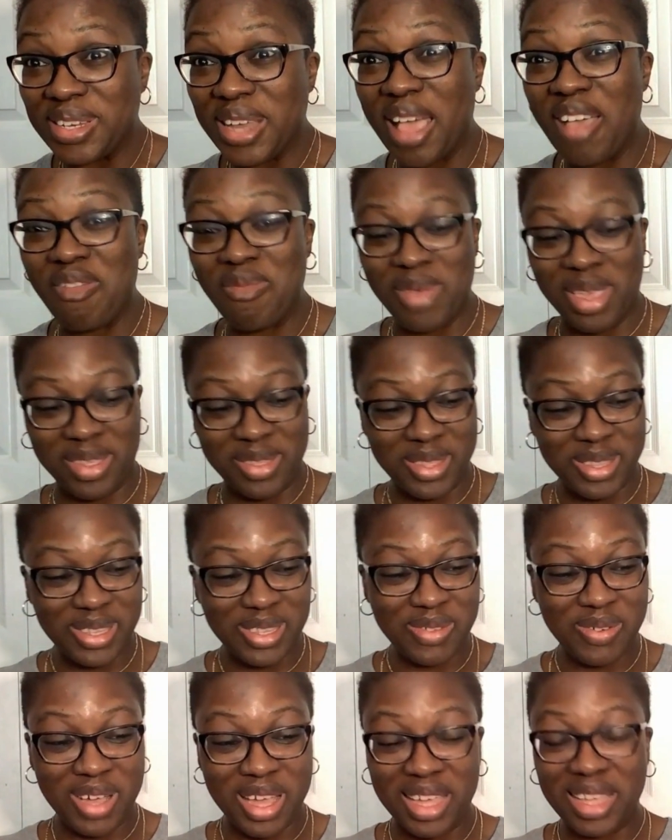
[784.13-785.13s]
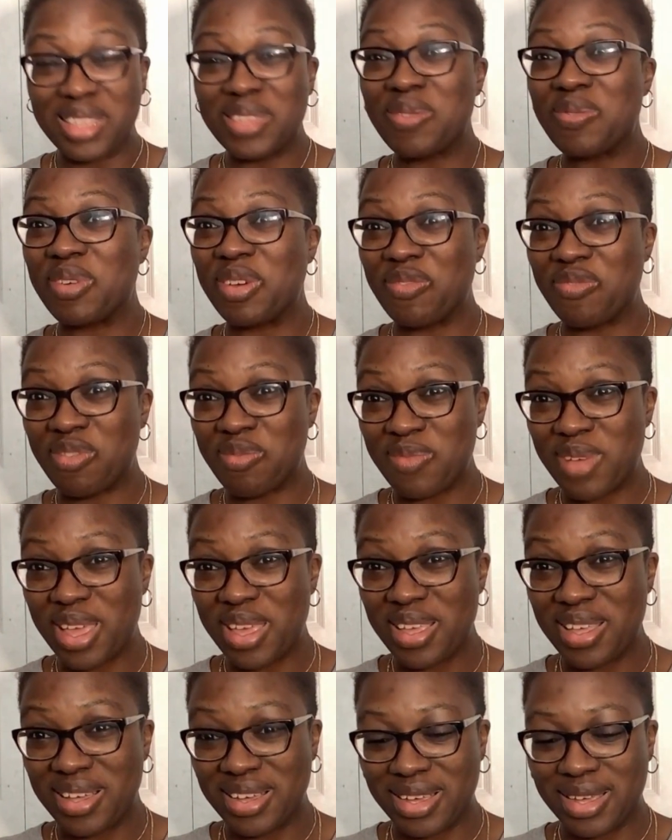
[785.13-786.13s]
I've made this twice, one for my
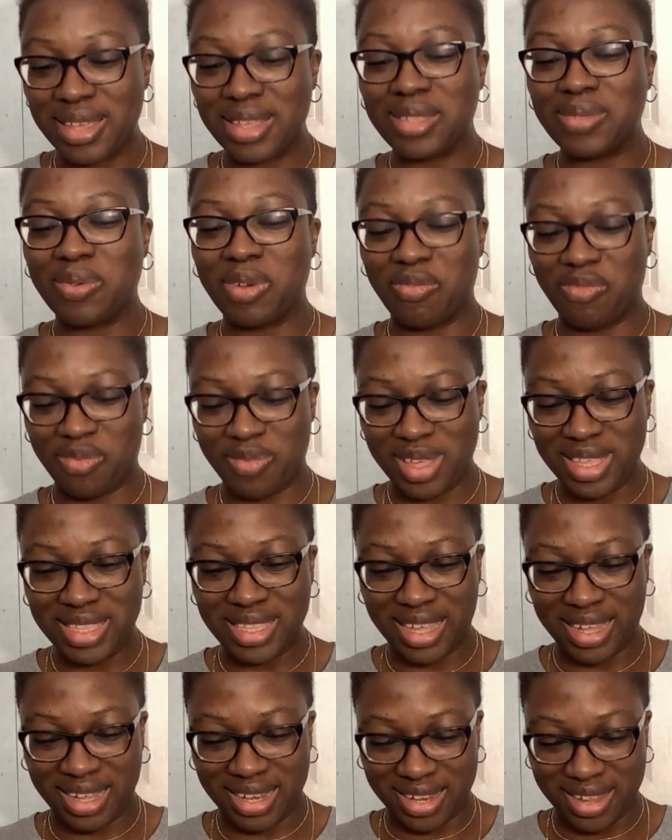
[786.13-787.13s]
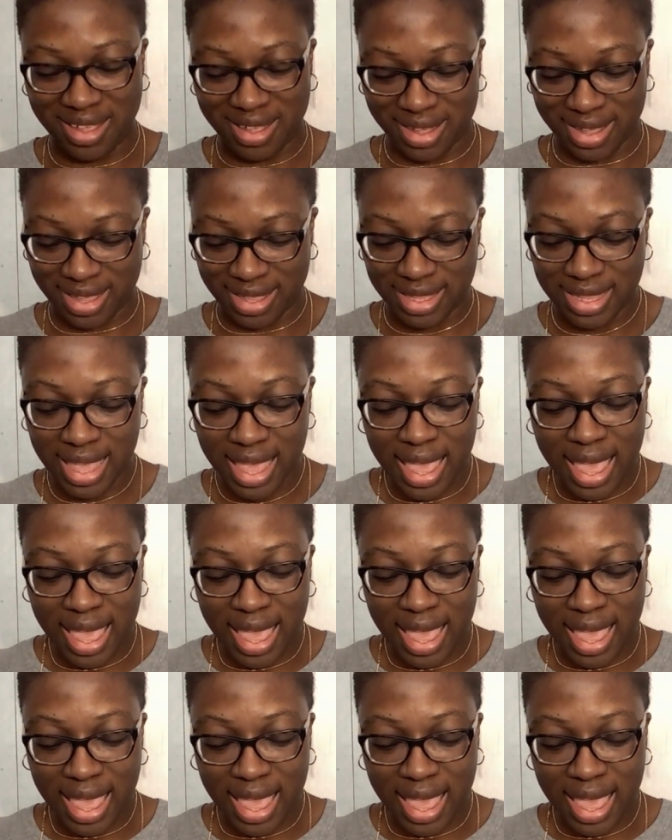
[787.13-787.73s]
youngest, one for my second youngest.